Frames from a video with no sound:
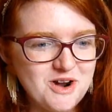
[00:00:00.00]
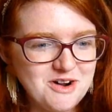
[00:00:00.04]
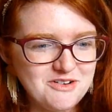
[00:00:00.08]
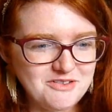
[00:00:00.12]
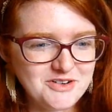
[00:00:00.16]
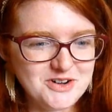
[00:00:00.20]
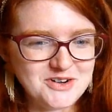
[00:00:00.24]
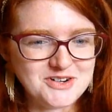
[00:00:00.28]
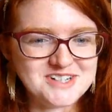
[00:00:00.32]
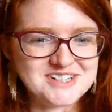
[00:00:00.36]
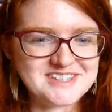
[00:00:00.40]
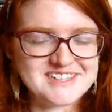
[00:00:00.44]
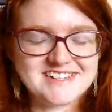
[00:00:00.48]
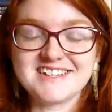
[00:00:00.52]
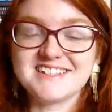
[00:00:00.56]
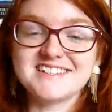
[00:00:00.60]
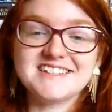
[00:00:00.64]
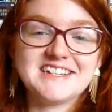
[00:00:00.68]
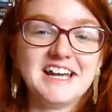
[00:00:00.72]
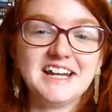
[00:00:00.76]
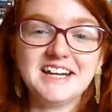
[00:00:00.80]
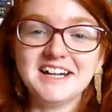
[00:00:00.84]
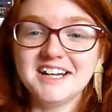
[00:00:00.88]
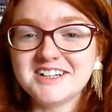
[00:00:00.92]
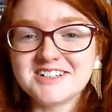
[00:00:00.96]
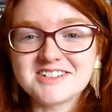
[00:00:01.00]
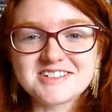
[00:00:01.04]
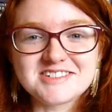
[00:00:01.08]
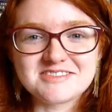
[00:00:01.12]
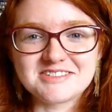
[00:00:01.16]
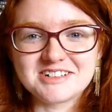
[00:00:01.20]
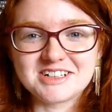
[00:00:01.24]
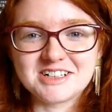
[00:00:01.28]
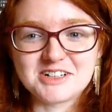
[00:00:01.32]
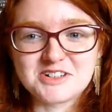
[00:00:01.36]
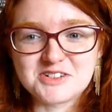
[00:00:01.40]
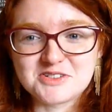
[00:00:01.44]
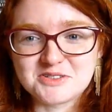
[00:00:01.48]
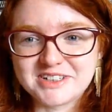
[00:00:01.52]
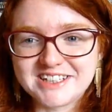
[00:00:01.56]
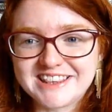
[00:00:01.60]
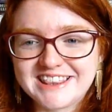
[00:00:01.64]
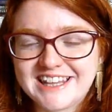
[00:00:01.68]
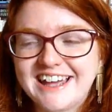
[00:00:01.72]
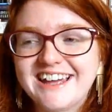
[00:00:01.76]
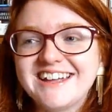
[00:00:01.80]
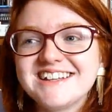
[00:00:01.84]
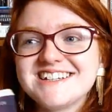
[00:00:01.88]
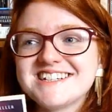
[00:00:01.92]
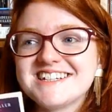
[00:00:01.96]
our focus is. And I just really enjoyed
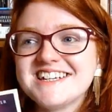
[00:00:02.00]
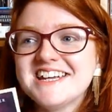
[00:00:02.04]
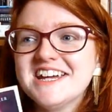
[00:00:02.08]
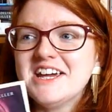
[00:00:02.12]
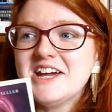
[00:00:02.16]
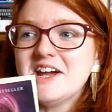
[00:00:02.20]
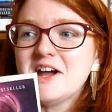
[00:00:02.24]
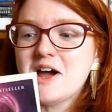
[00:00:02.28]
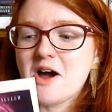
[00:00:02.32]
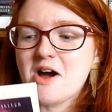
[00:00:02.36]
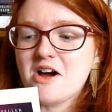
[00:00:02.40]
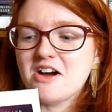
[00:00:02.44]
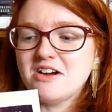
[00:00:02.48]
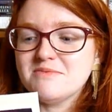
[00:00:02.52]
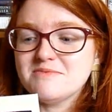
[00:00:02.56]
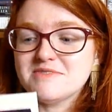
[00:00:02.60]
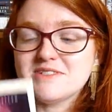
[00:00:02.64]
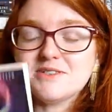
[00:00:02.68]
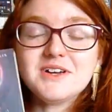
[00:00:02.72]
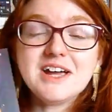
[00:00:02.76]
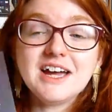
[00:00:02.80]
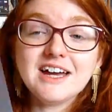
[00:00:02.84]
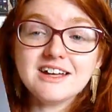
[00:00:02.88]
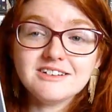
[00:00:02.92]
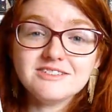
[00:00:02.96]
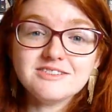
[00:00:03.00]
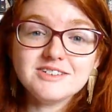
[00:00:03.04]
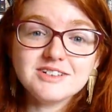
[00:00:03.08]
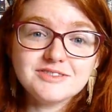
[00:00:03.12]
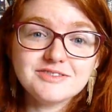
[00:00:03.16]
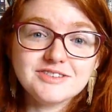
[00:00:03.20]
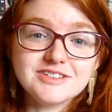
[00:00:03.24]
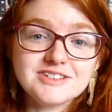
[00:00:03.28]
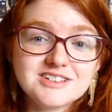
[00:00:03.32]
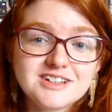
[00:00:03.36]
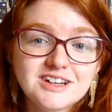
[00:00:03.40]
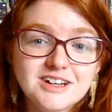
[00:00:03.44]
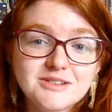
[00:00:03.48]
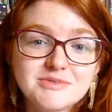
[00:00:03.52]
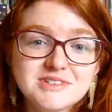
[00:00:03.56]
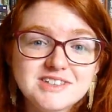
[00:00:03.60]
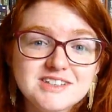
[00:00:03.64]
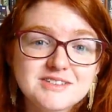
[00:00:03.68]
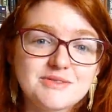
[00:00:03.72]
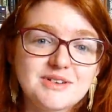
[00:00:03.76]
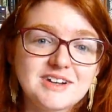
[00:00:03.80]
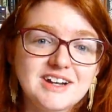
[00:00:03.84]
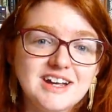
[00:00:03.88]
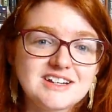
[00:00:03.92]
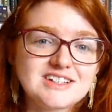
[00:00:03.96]
that. So I had a really fun time with
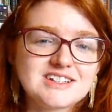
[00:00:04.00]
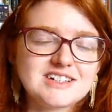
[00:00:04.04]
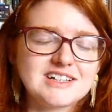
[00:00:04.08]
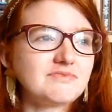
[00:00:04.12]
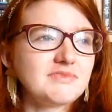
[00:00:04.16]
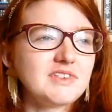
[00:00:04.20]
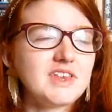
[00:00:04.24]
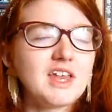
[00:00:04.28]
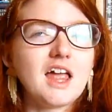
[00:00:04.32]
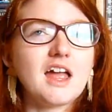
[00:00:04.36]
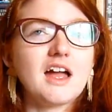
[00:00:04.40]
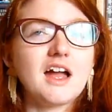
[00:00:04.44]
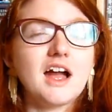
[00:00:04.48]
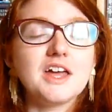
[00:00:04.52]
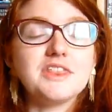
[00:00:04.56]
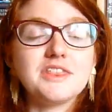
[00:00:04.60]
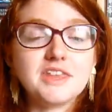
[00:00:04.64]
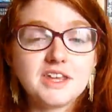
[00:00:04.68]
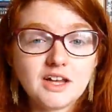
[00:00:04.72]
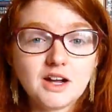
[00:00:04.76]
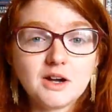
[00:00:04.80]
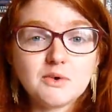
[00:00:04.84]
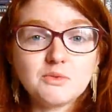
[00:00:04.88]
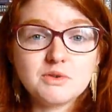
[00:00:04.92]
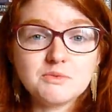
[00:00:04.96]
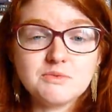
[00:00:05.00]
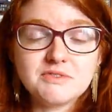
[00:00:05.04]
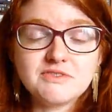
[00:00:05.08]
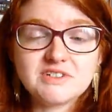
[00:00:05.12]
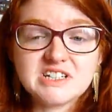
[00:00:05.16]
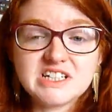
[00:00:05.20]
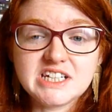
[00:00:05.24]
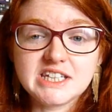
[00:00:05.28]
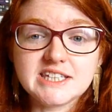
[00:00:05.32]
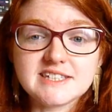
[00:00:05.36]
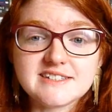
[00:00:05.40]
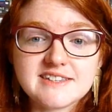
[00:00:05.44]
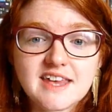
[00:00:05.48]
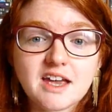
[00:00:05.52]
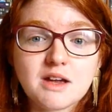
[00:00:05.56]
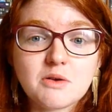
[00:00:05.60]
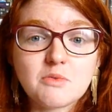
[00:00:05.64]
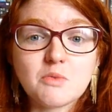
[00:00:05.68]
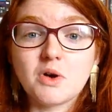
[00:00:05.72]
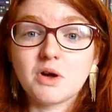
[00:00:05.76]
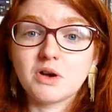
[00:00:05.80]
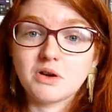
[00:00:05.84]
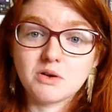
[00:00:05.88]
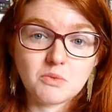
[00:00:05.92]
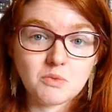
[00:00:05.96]
this one, actually. I think I will be reading the
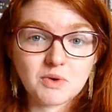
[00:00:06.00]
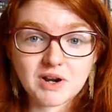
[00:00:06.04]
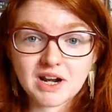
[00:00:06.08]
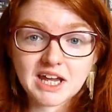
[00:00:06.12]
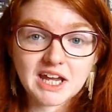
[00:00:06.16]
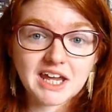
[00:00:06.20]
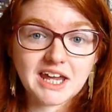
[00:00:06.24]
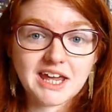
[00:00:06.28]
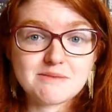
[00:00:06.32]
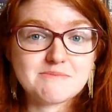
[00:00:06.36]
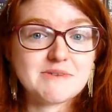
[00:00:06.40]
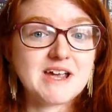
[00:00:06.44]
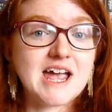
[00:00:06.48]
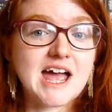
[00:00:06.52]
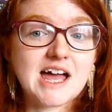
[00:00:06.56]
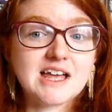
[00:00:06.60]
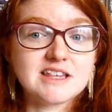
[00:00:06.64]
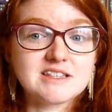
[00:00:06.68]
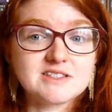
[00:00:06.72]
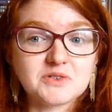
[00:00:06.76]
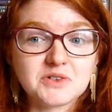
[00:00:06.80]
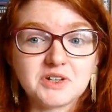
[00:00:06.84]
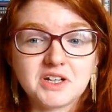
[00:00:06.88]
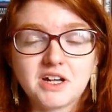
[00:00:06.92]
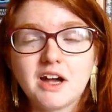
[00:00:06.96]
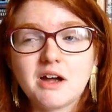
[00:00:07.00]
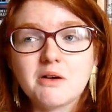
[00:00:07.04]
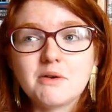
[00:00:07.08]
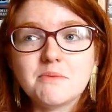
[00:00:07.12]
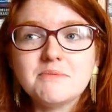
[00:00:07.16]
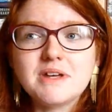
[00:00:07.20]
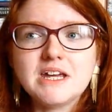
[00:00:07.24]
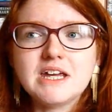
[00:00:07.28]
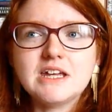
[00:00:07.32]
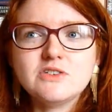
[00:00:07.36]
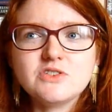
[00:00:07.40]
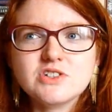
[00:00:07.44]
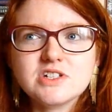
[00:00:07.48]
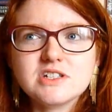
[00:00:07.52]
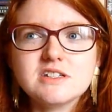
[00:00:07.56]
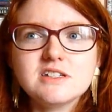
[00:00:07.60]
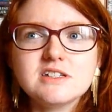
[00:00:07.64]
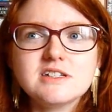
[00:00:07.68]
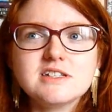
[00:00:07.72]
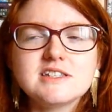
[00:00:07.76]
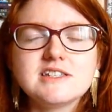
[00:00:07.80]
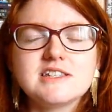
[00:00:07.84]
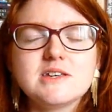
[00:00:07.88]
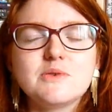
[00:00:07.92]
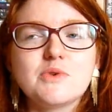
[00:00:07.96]
second one when I can get my hands on it. I'm
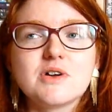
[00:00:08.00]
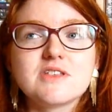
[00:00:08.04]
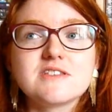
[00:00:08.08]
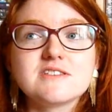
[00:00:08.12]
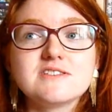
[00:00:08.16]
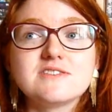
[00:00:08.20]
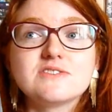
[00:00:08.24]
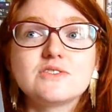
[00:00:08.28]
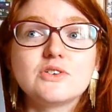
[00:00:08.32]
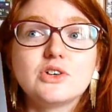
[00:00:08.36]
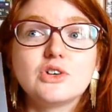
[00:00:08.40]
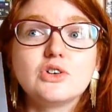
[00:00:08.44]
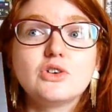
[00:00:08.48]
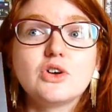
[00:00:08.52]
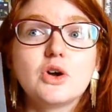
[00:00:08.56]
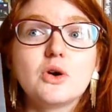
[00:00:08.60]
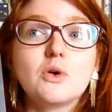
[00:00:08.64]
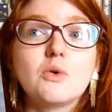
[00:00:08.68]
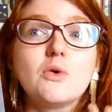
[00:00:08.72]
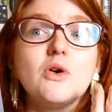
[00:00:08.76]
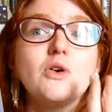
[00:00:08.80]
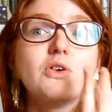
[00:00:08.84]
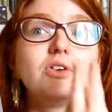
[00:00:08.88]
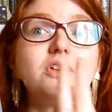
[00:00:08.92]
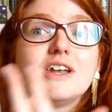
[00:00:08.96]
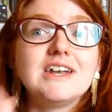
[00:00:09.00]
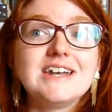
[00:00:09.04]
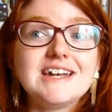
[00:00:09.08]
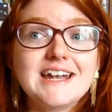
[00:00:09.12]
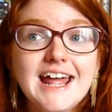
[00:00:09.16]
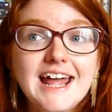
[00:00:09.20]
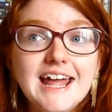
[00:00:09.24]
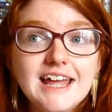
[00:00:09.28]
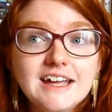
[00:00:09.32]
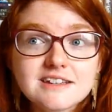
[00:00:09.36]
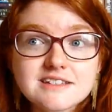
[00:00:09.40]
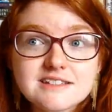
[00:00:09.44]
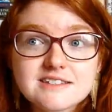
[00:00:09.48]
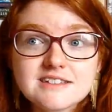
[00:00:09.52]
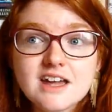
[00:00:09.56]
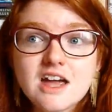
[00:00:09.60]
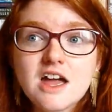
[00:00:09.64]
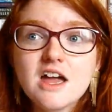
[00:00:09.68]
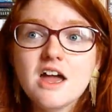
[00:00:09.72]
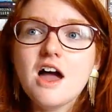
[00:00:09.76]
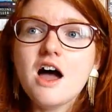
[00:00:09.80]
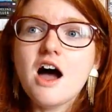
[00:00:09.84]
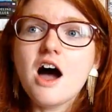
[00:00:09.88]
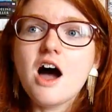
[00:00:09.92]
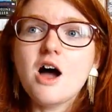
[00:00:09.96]
interested to see where this is going to go on next.
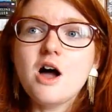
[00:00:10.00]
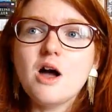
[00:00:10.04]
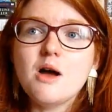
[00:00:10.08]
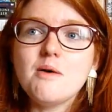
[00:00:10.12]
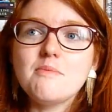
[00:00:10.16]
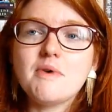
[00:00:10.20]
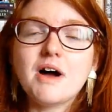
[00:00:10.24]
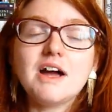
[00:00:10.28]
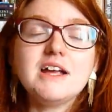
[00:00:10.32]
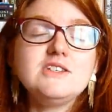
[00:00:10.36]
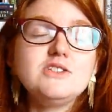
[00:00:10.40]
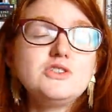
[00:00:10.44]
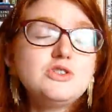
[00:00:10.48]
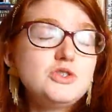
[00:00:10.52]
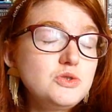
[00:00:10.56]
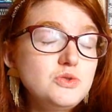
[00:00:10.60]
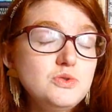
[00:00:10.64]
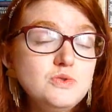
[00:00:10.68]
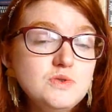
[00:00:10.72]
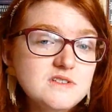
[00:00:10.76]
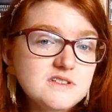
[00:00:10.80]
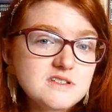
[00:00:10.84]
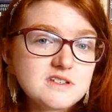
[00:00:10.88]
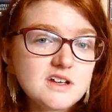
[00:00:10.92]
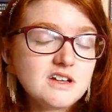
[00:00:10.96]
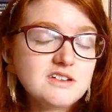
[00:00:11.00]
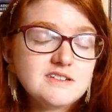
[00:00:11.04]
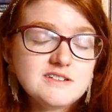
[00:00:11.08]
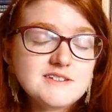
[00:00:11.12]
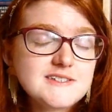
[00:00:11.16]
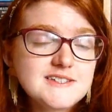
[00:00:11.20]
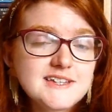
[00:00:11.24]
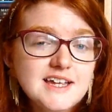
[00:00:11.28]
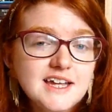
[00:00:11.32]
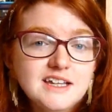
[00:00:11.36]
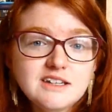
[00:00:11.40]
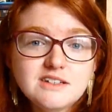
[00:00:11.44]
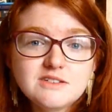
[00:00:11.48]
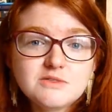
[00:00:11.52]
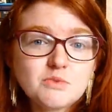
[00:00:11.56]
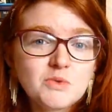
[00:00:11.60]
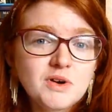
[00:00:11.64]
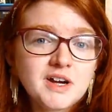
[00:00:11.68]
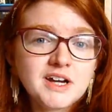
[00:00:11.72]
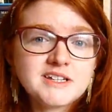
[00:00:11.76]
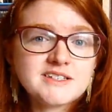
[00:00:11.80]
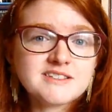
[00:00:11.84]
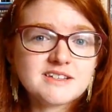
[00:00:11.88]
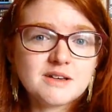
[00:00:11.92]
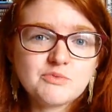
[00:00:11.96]
I do understand
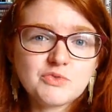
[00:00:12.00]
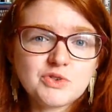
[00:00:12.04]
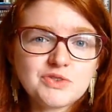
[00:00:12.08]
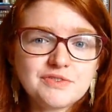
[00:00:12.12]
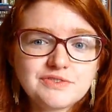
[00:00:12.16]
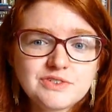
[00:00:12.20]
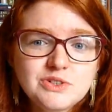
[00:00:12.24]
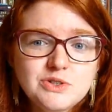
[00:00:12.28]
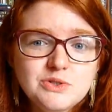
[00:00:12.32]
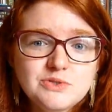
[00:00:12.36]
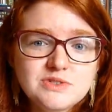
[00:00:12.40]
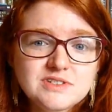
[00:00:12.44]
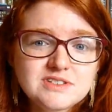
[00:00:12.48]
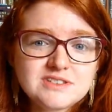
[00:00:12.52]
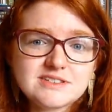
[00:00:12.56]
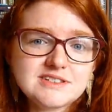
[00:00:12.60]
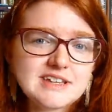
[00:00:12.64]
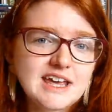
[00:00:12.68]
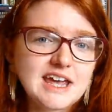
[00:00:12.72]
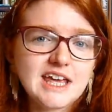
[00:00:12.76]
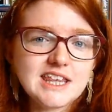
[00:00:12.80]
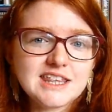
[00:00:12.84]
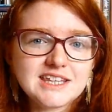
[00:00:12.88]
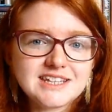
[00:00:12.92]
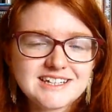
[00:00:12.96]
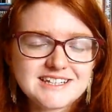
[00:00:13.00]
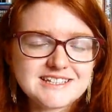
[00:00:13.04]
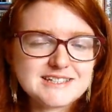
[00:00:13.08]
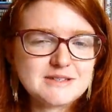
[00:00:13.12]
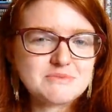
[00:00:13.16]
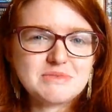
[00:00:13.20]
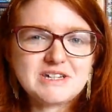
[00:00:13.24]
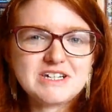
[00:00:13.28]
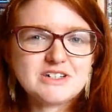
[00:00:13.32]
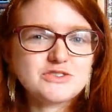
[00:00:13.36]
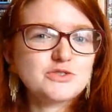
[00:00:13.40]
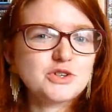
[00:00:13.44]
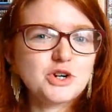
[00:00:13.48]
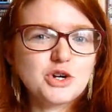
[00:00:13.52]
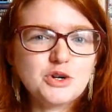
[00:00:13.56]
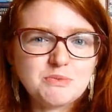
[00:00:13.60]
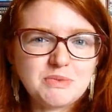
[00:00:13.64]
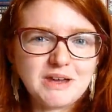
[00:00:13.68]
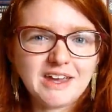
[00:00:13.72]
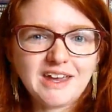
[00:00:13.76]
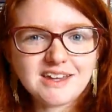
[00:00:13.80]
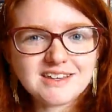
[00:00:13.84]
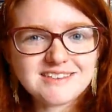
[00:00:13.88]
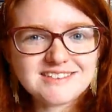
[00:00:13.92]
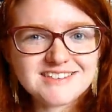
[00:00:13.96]
why some reviews say that it's a bit
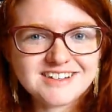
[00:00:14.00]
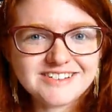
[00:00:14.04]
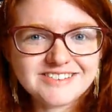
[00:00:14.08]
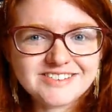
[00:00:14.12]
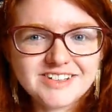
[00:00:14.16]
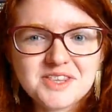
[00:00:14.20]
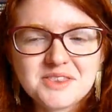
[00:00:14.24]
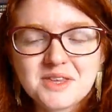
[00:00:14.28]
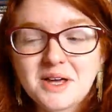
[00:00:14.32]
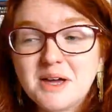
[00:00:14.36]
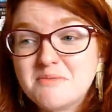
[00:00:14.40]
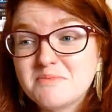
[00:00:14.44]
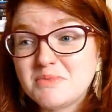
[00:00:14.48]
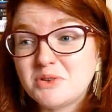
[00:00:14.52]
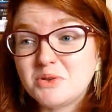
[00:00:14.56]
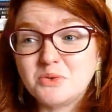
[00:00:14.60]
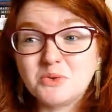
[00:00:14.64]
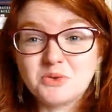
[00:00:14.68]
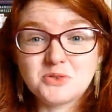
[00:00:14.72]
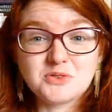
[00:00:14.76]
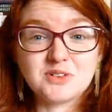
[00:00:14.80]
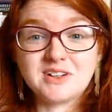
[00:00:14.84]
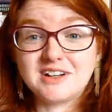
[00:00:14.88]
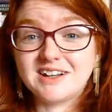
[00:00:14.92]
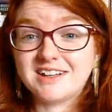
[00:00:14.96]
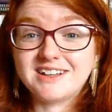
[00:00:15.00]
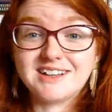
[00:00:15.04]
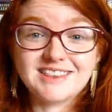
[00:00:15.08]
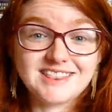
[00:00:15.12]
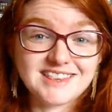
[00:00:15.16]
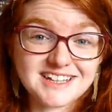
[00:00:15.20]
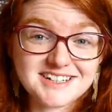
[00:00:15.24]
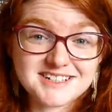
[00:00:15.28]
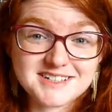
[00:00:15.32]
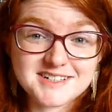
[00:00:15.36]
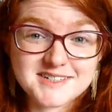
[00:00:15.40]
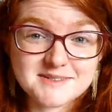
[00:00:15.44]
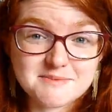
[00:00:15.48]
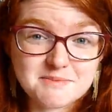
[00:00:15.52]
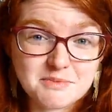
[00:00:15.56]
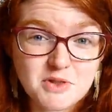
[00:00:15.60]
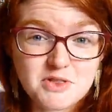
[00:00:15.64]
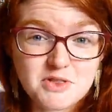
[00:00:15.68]
tropey and stuff like that, but also, like, that doesn't